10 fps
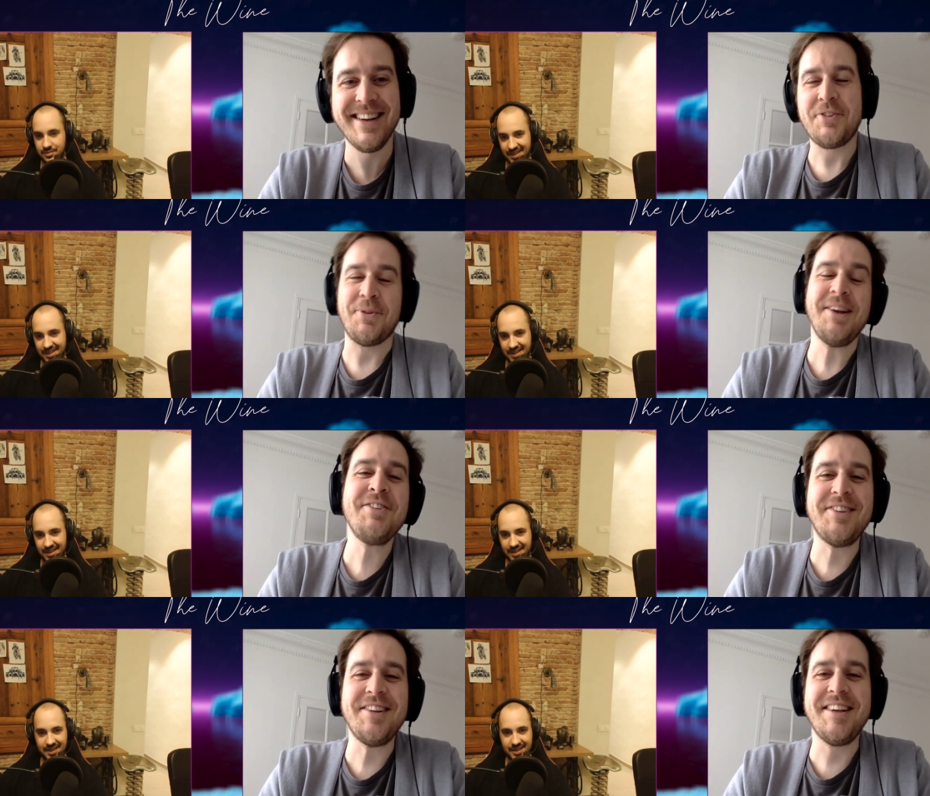
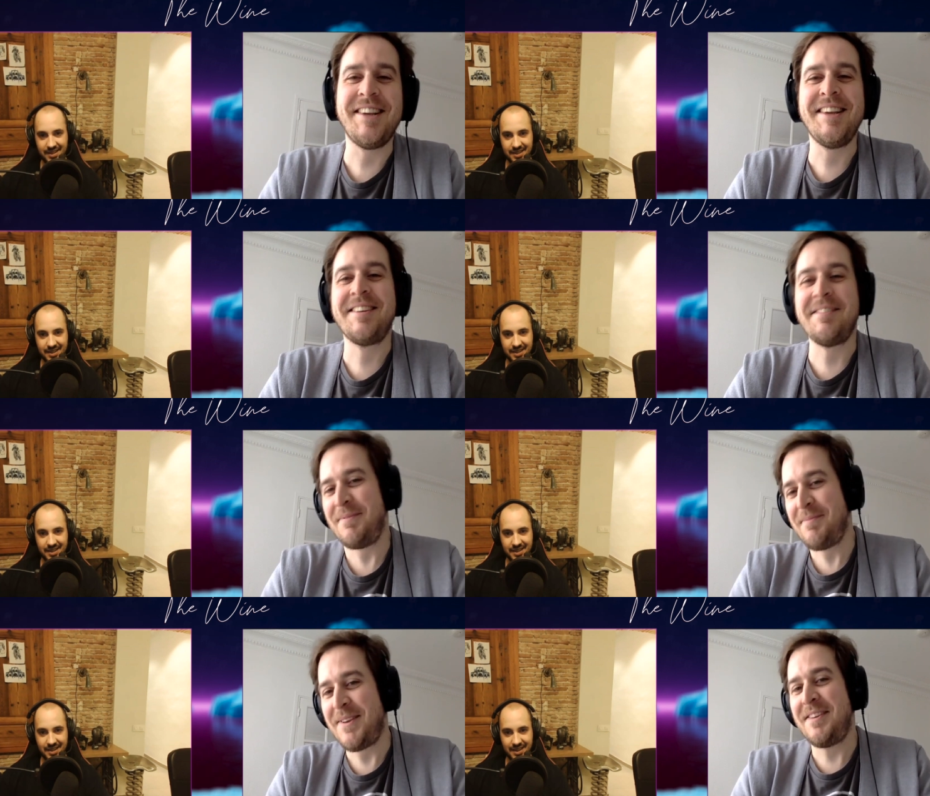Speaker 1: Strangely, he
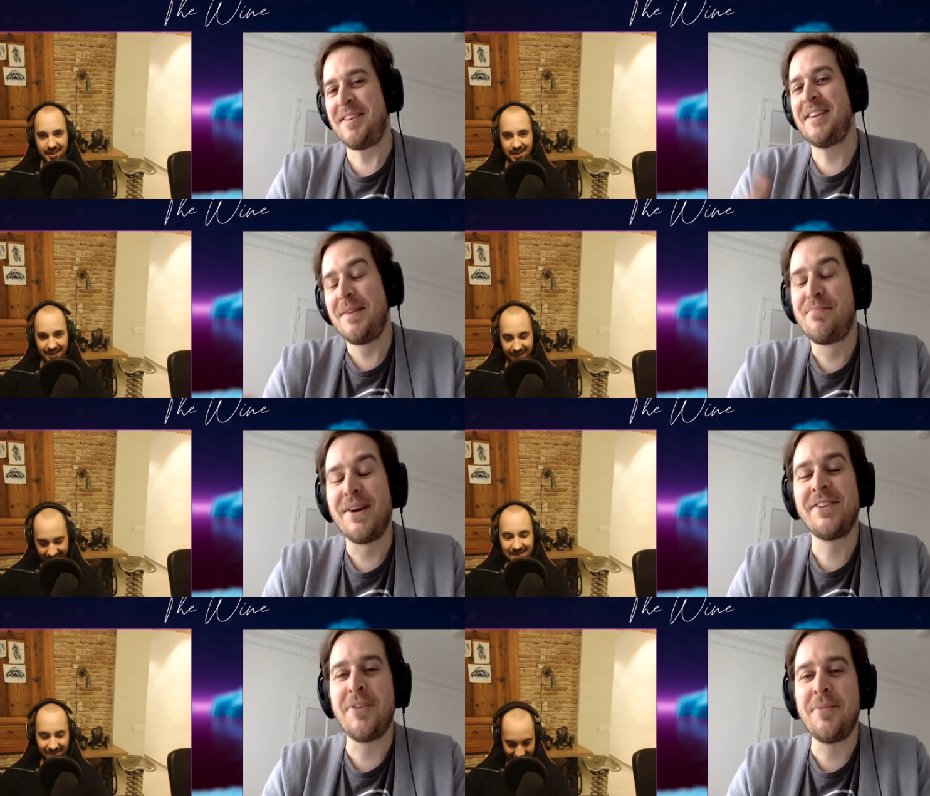it
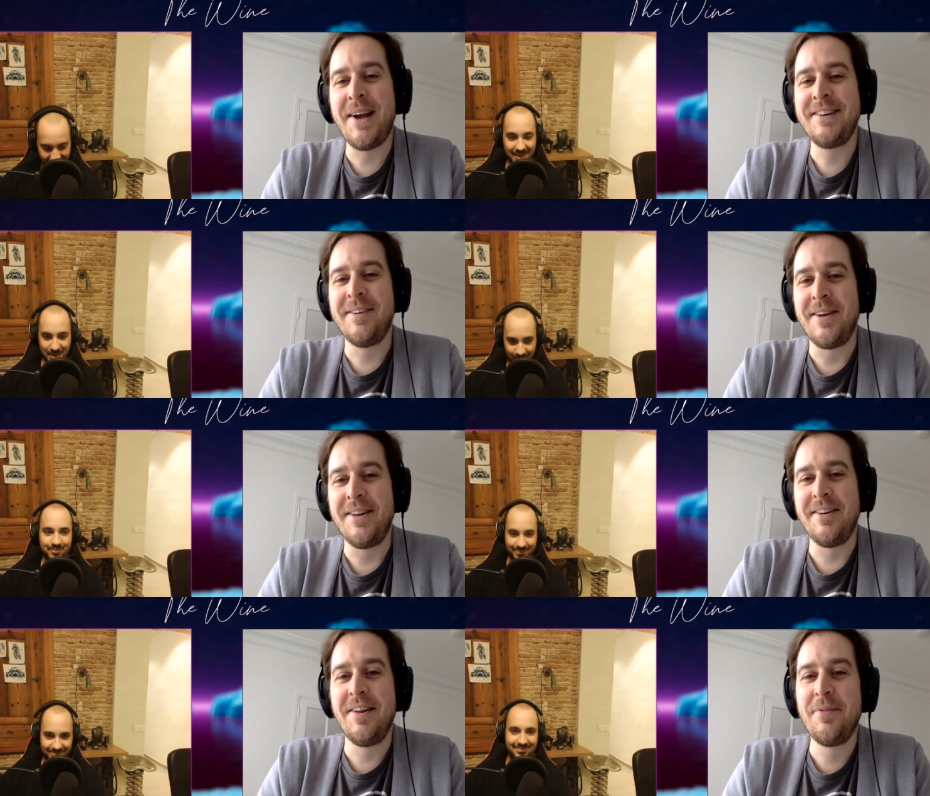brings to mind a, a,
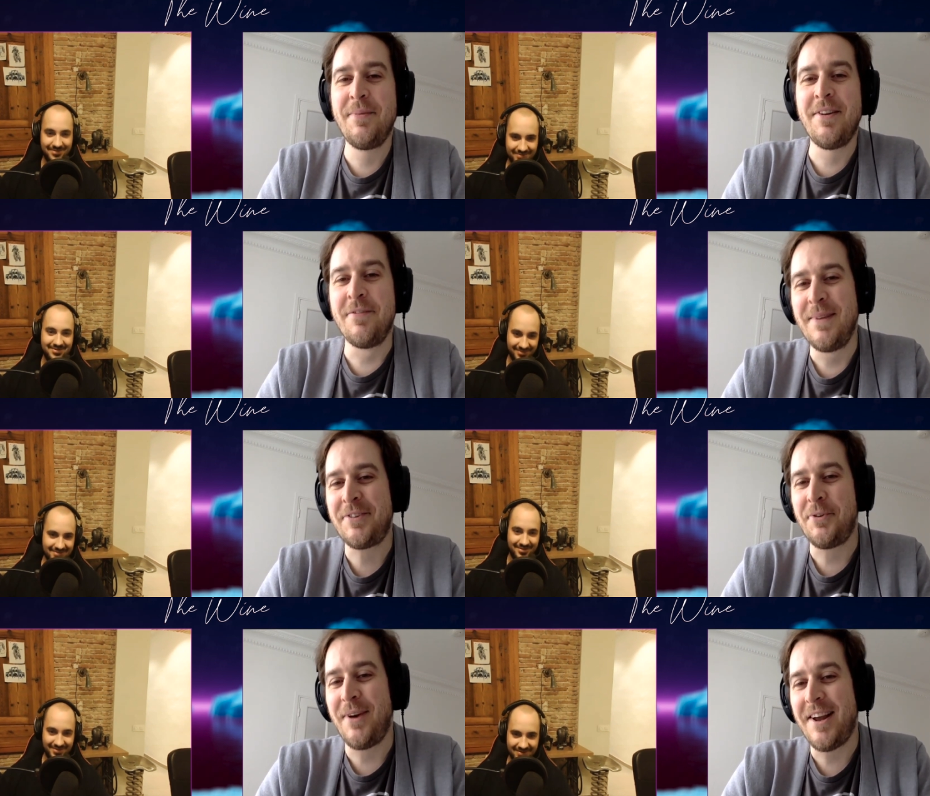little bit of
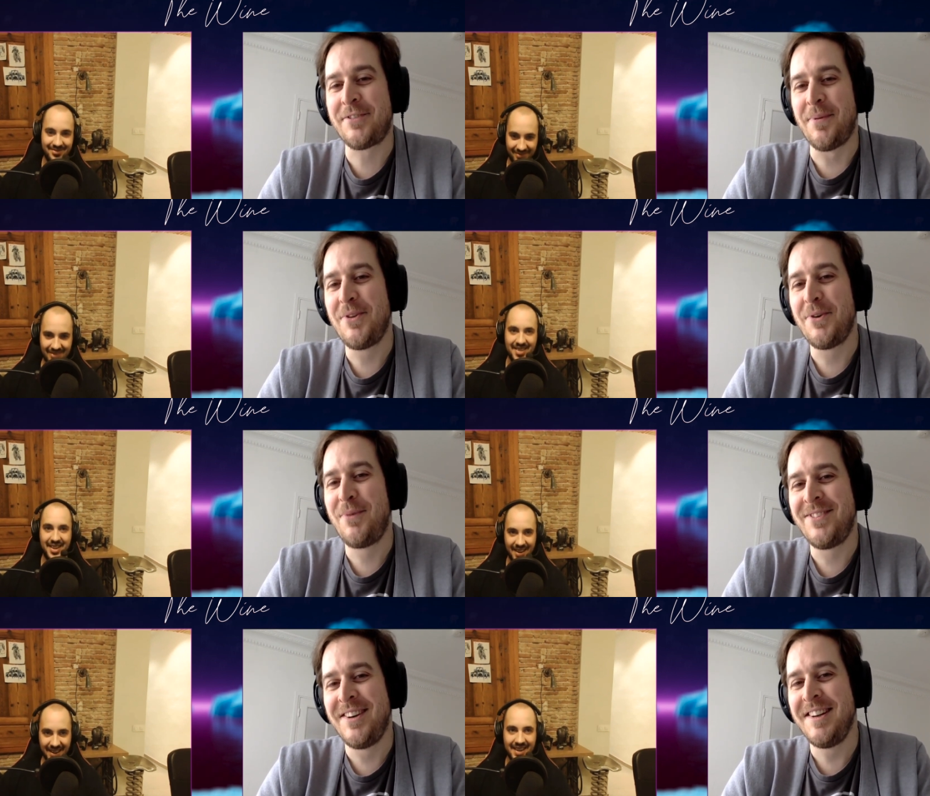Mr. X from the
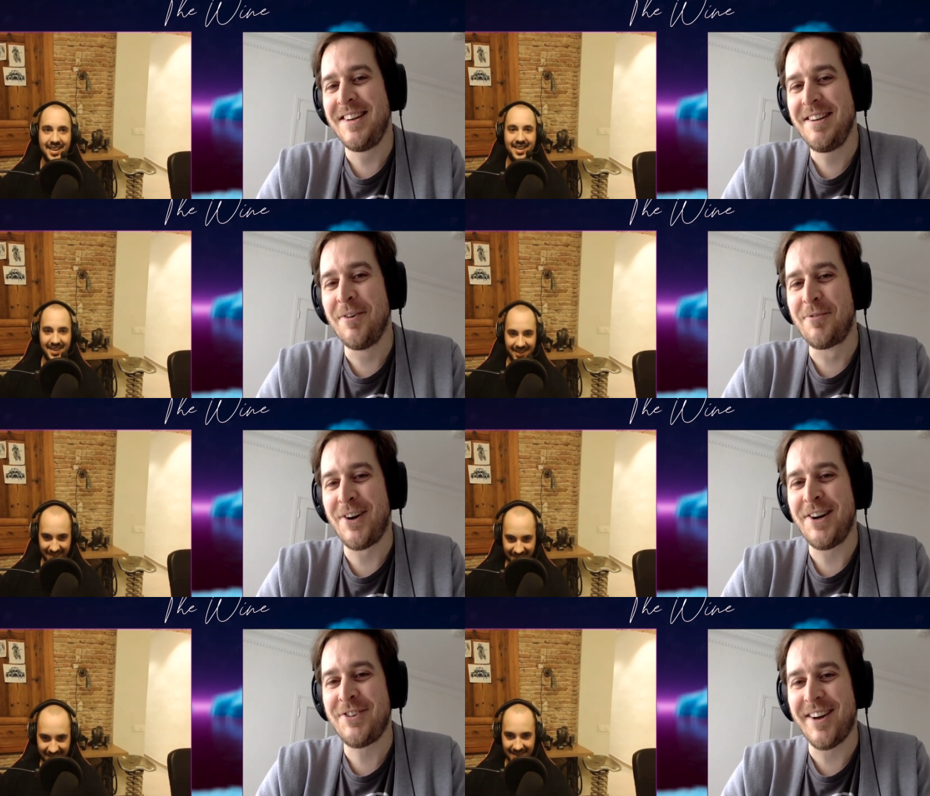Resident Evil
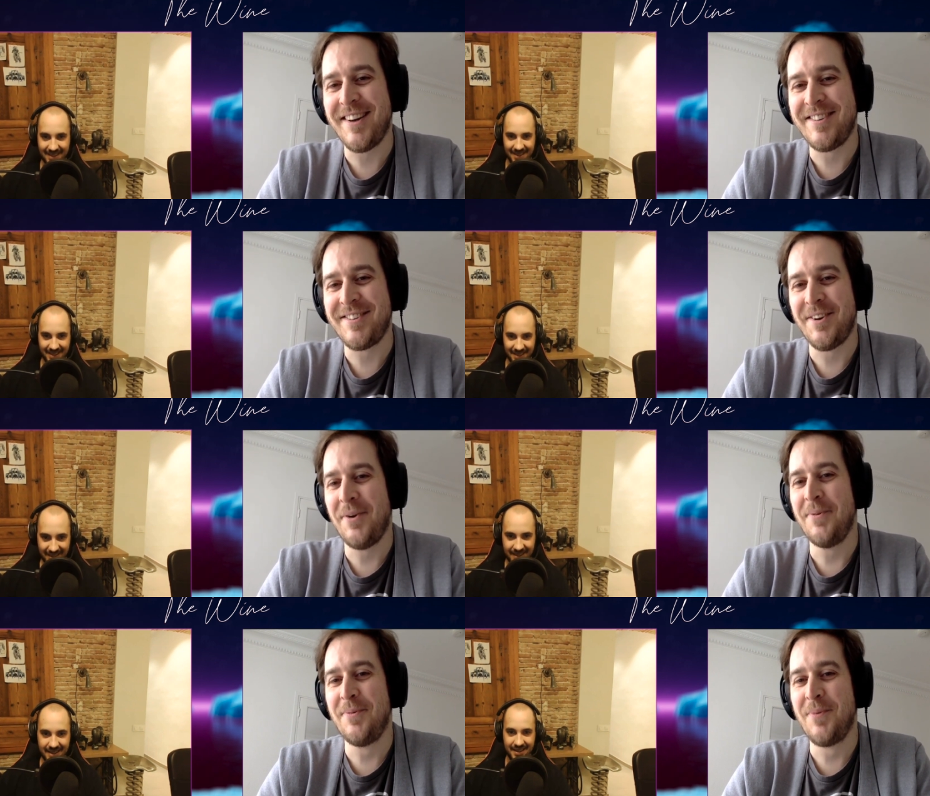franchise.
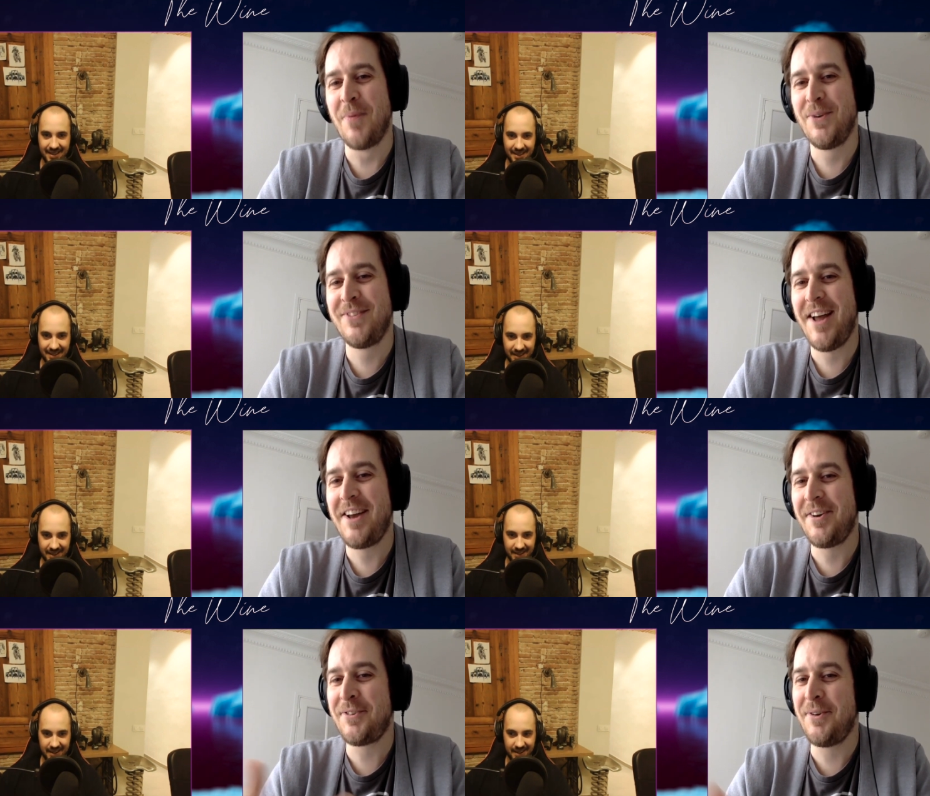So, what, was
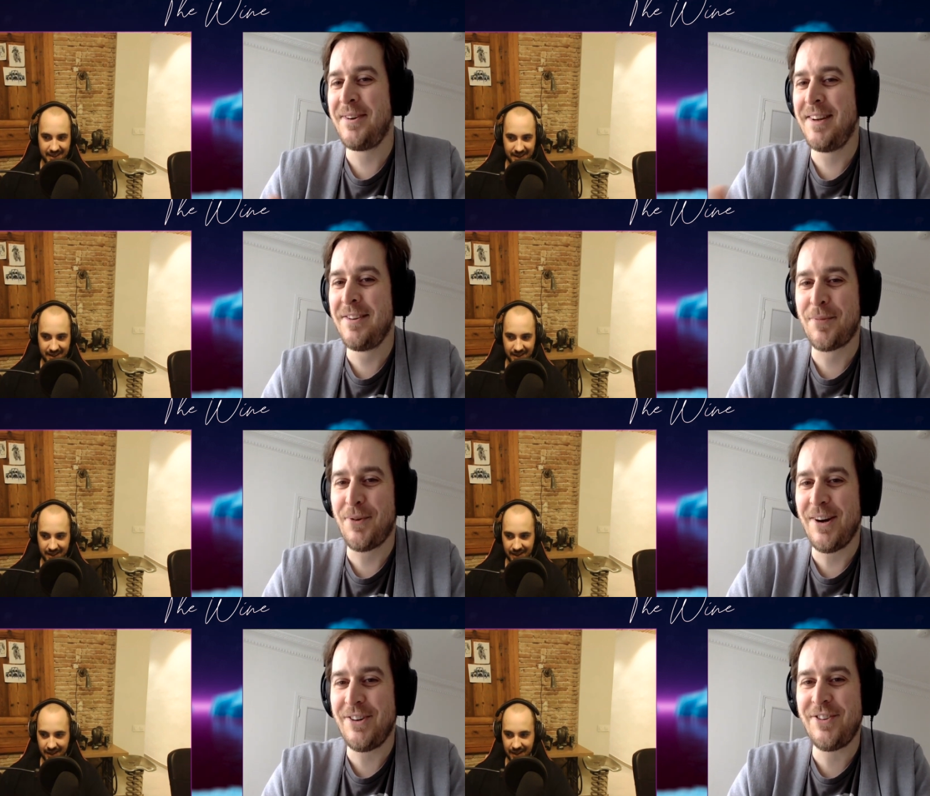that also an
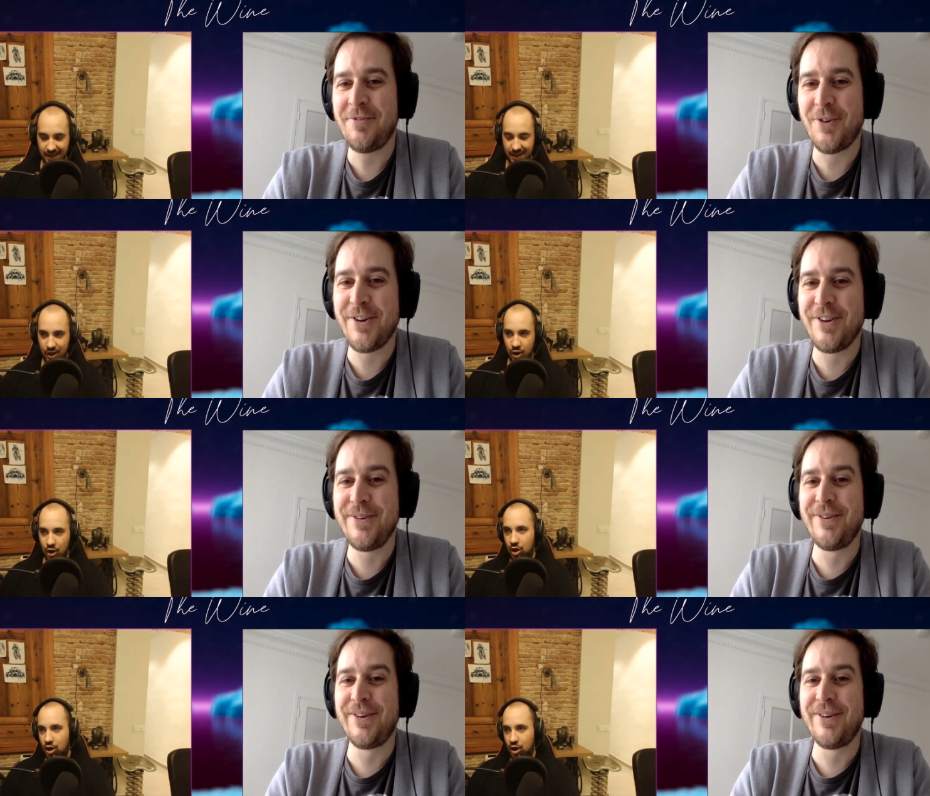inspiration for you?